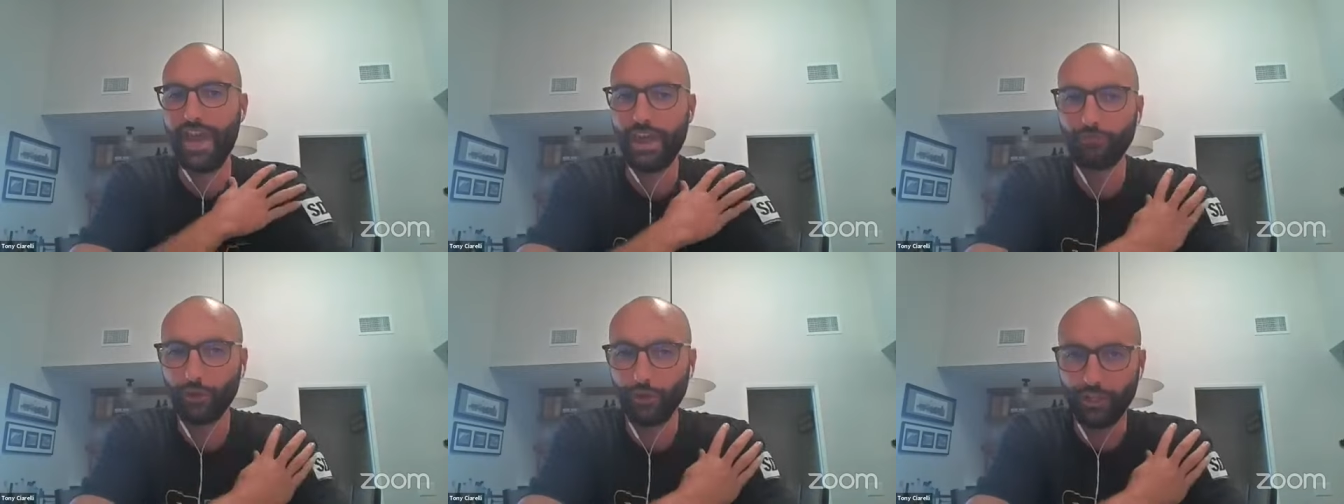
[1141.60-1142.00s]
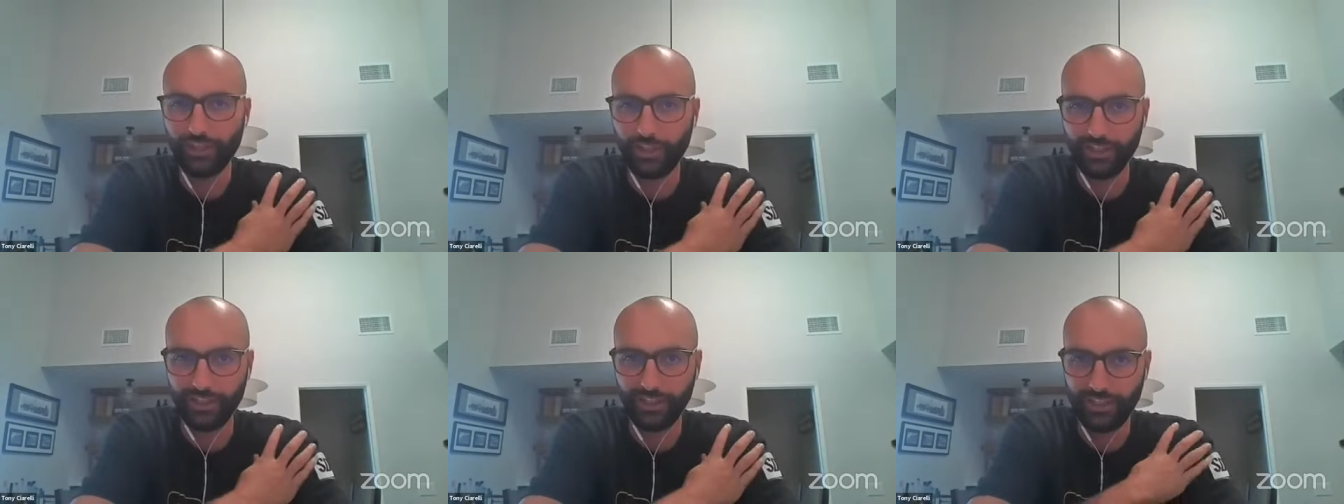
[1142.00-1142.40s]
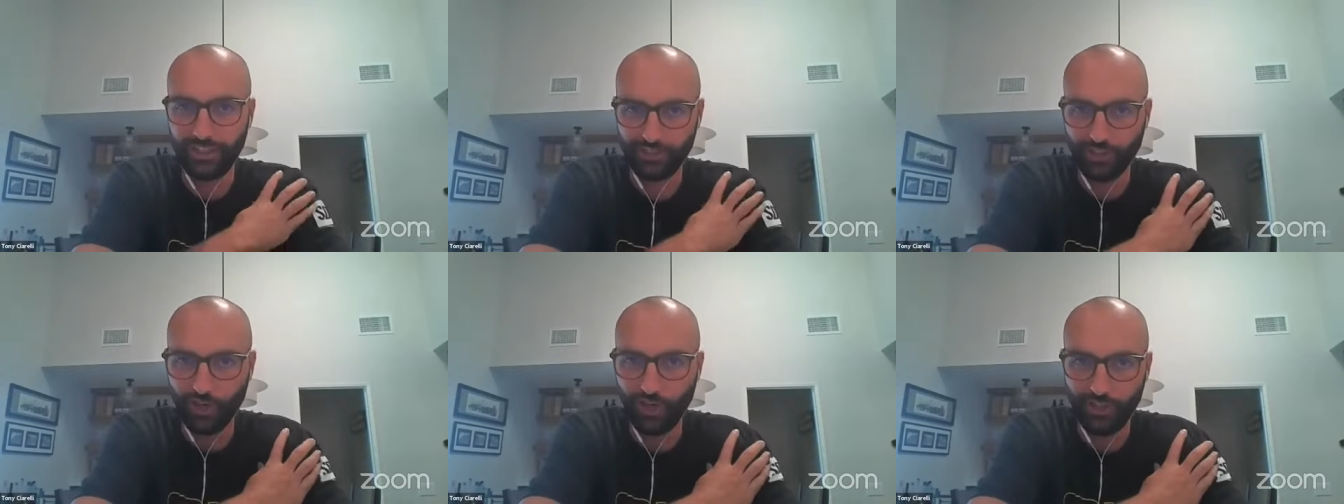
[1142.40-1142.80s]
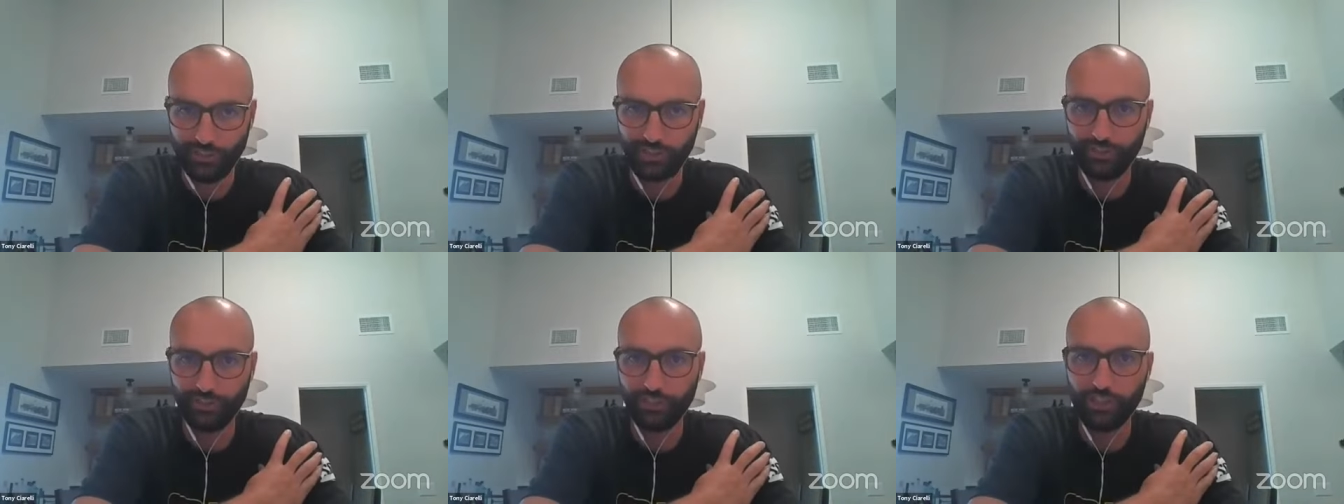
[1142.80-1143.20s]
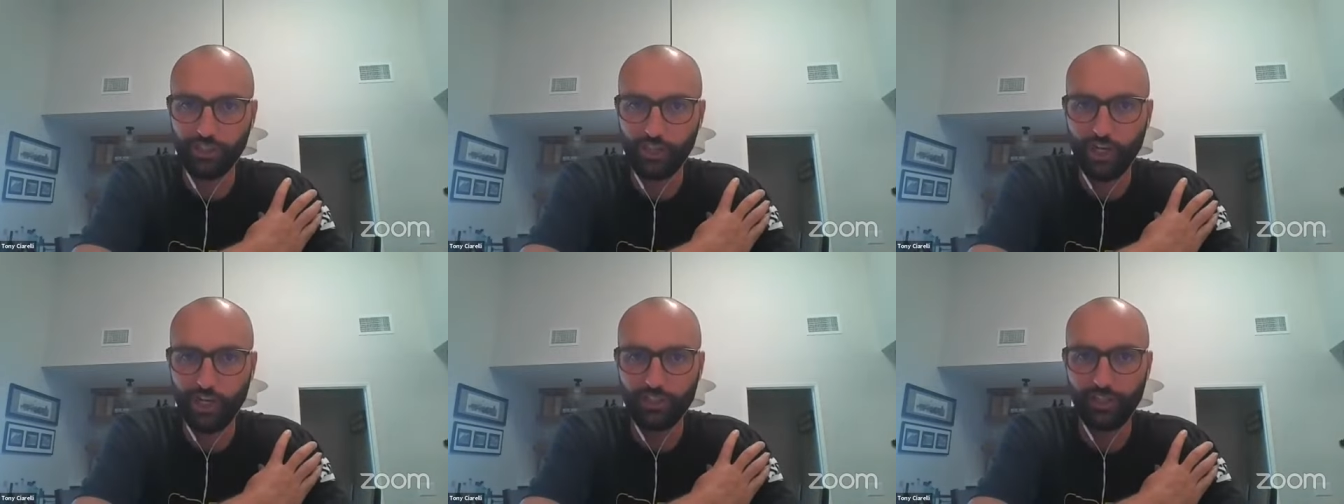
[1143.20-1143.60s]
everything is constantly
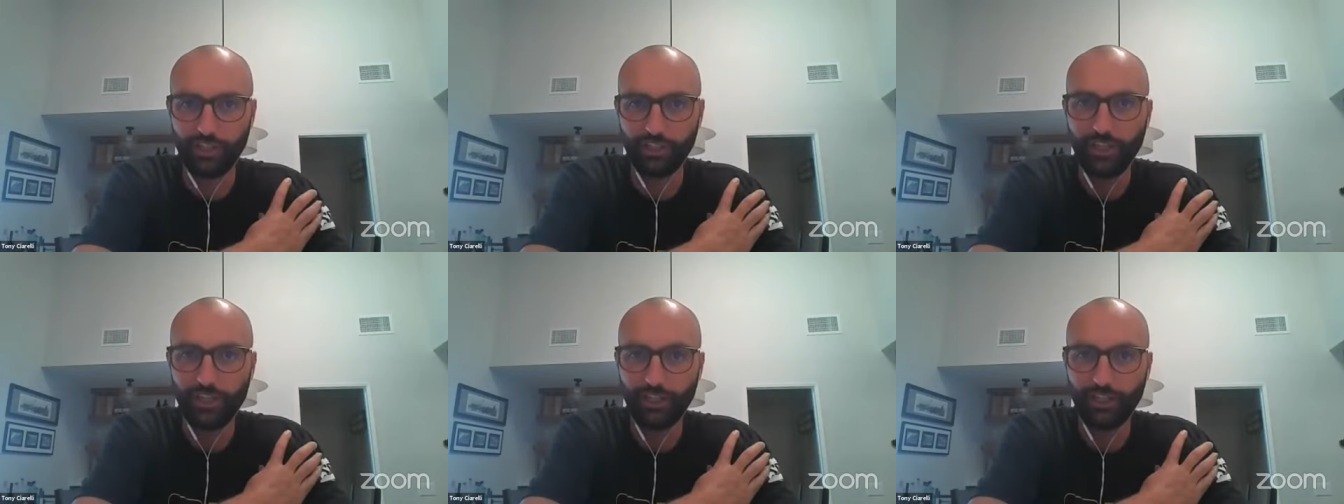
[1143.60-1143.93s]
changing.